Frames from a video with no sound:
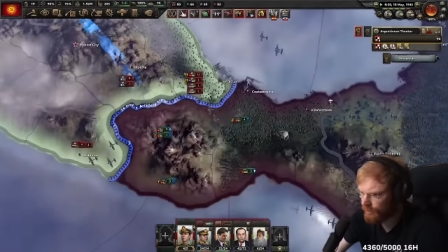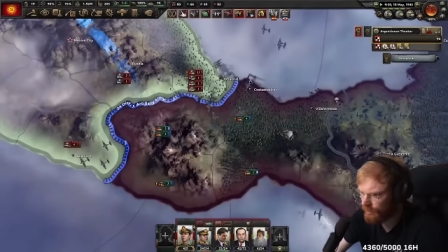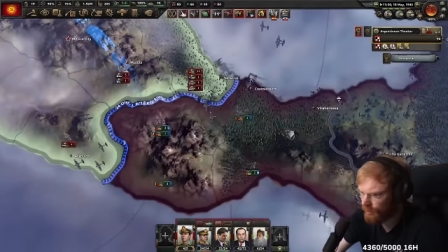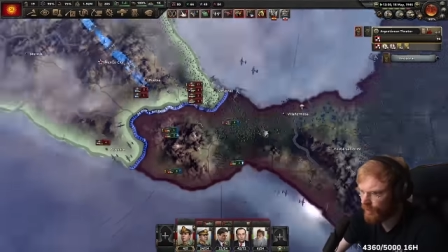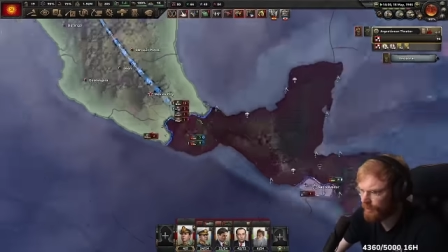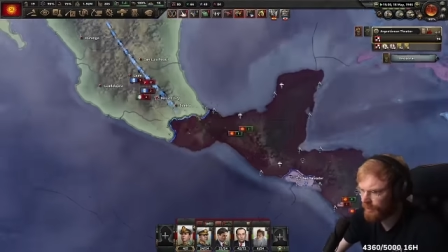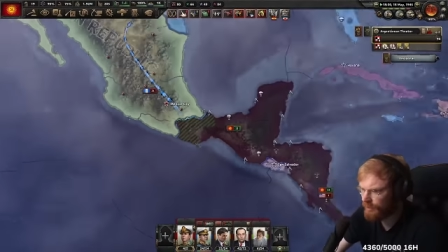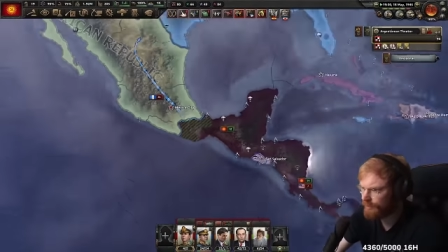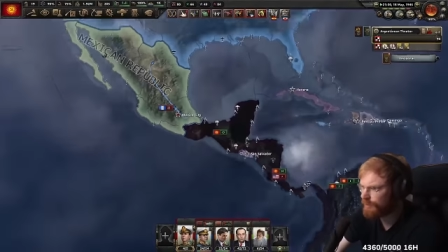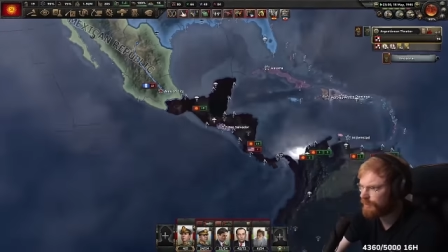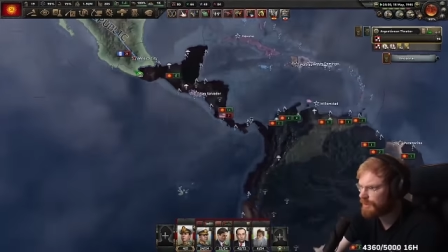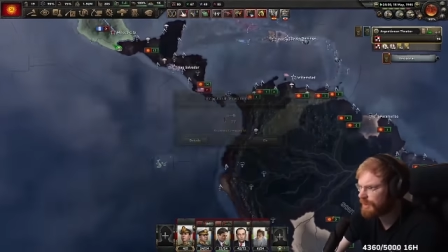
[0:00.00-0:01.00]
We are breaking
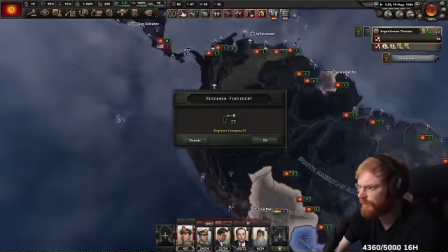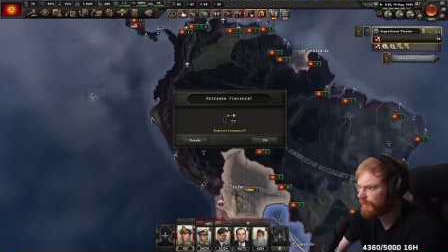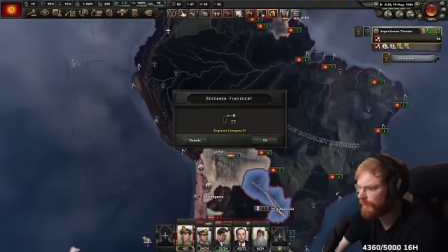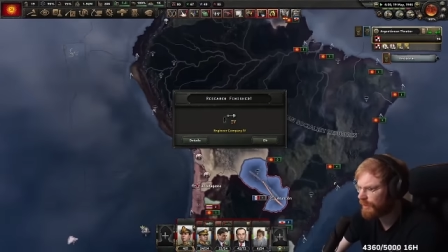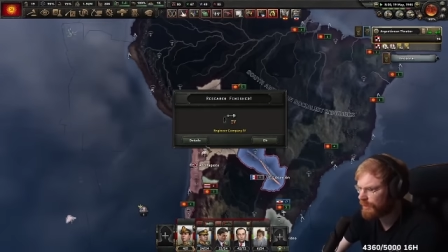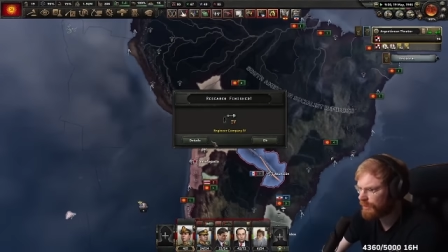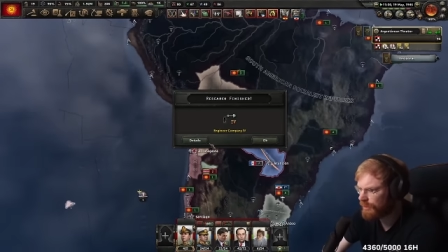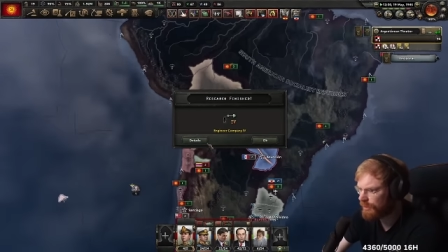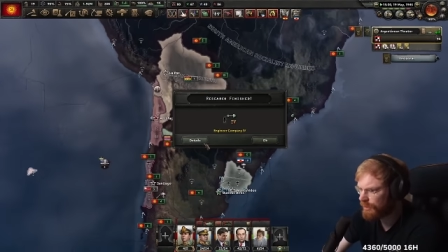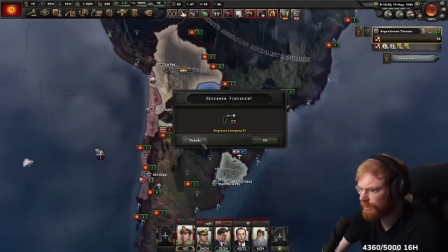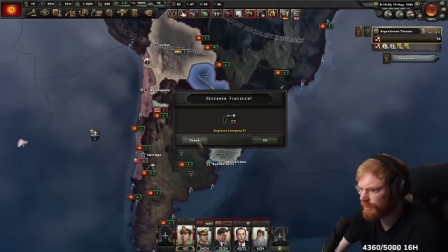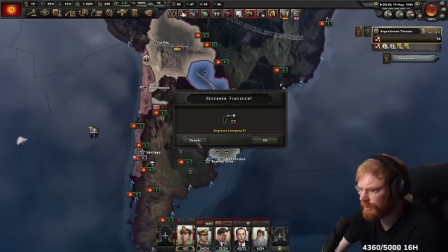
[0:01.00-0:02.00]
through, just keep going.
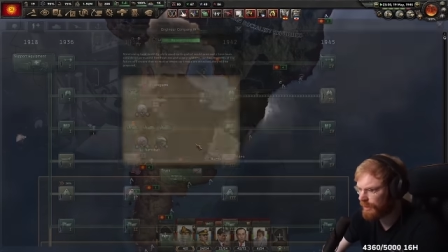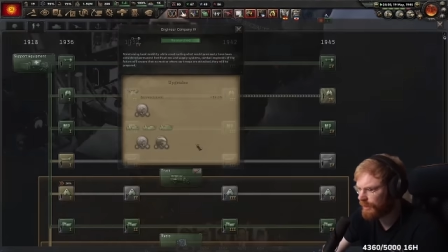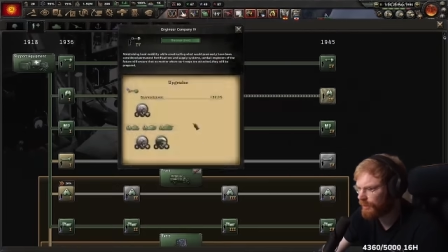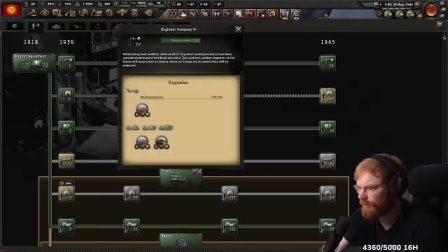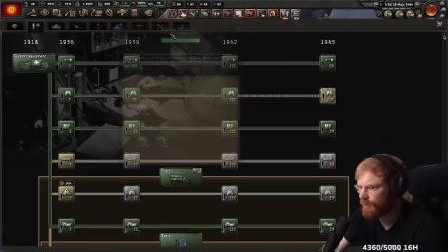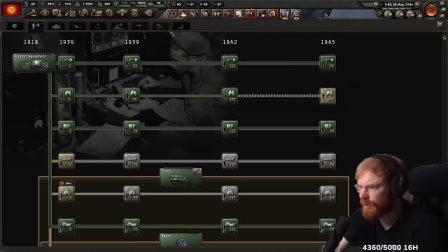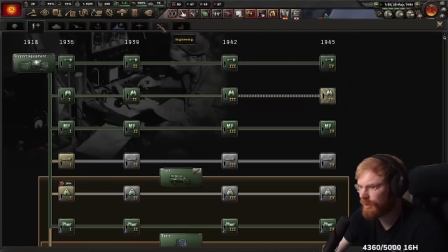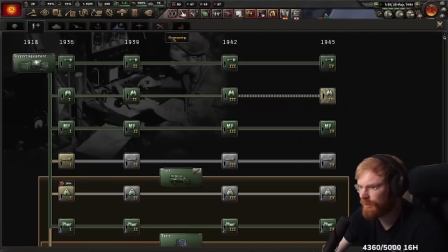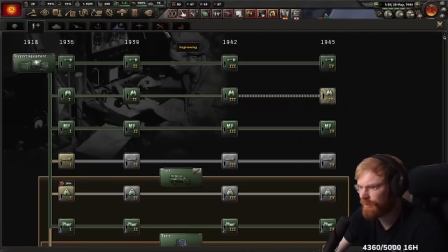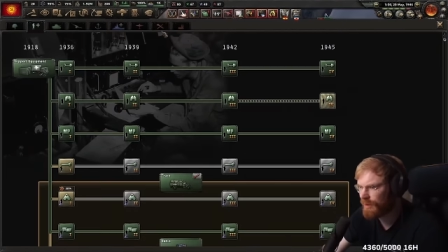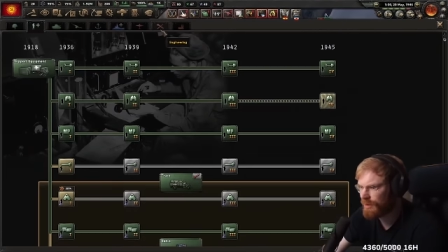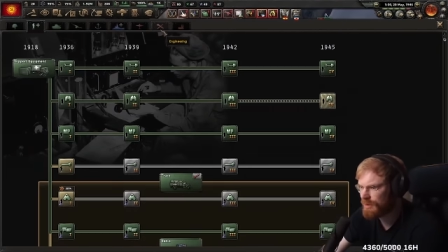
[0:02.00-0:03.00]
Again though, I'm really out
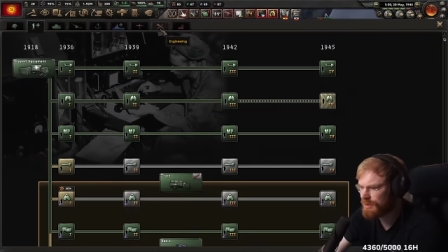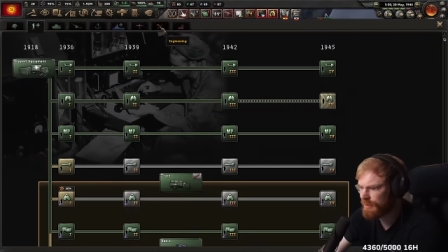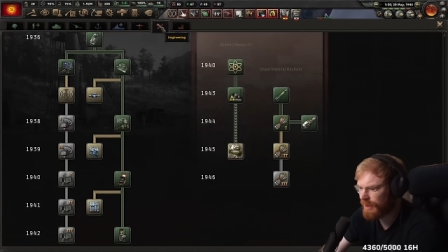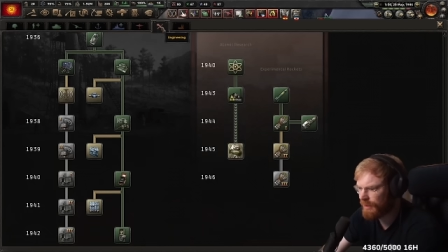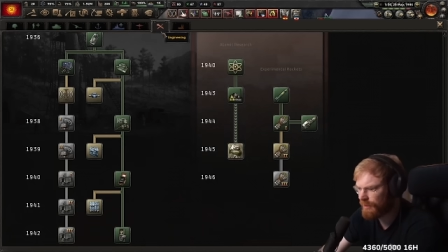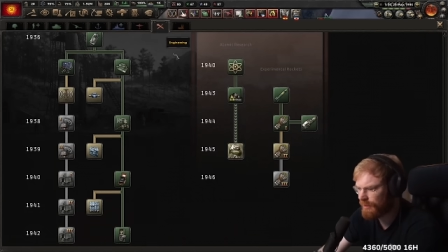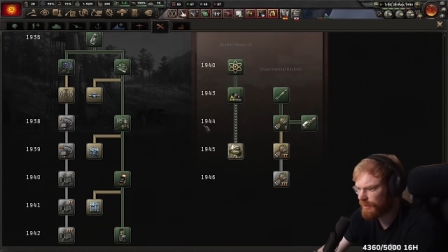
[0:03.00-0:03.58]
of guns, man.